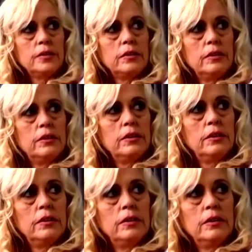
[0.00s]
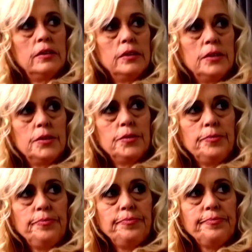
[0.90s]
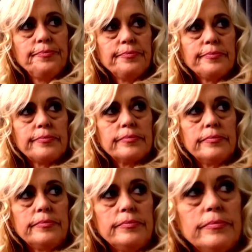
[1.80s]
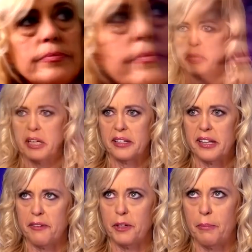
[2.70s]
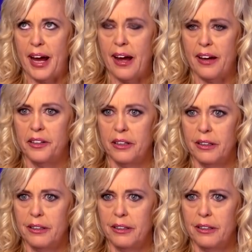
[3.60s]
her no, but I do give in because I feel bad.